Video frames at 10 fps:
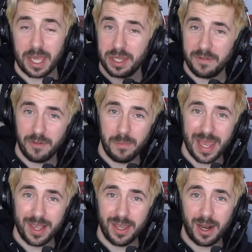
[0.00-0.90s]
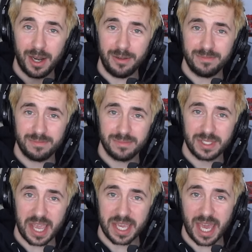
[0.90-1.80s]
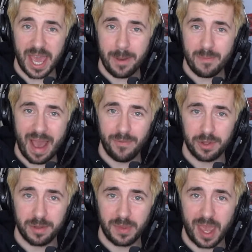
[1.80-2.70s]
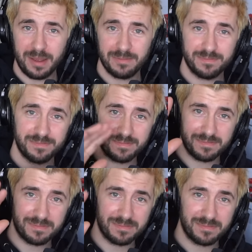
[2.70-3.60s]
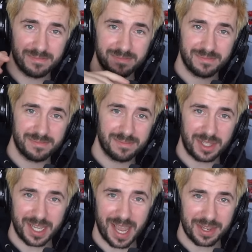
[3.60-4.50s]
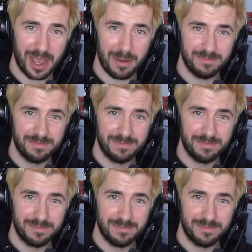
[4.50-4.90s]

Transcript: that's it from me and Yarlo. Take care, have an awesome day. See you next time.